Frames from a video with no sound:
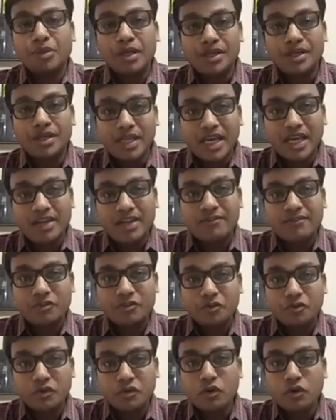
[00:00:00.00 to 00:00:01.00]
tariffs
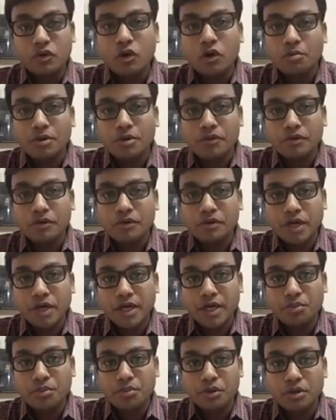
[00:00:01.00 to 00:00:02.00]
which government were trying
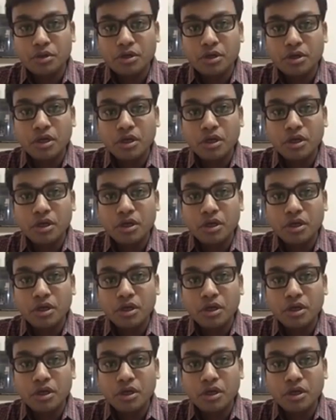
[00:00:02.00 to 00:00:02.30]
to put,